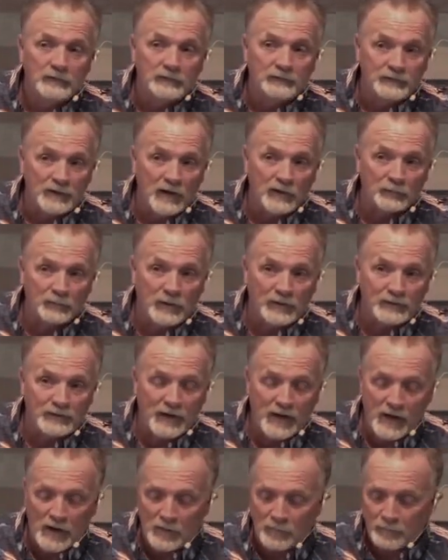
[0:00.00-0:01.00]
Not right
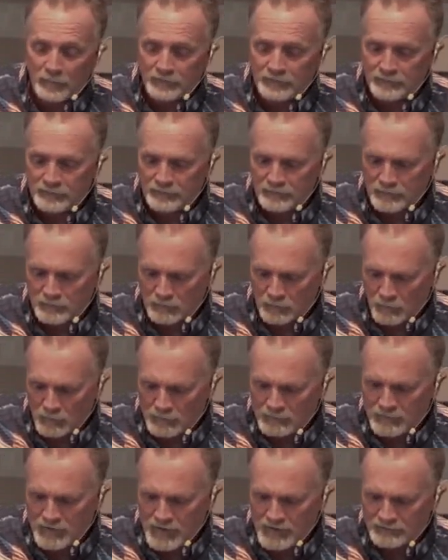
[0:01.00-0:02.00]
now, but
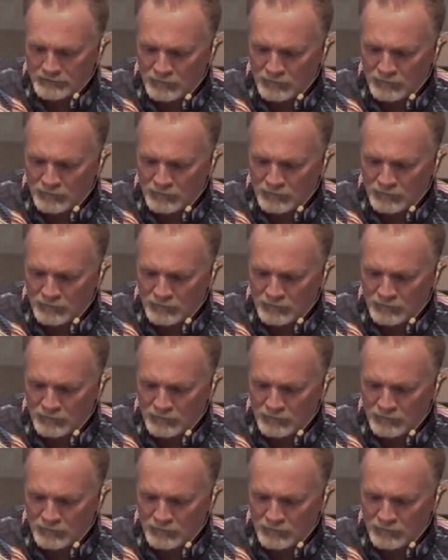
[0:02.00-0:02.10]
what God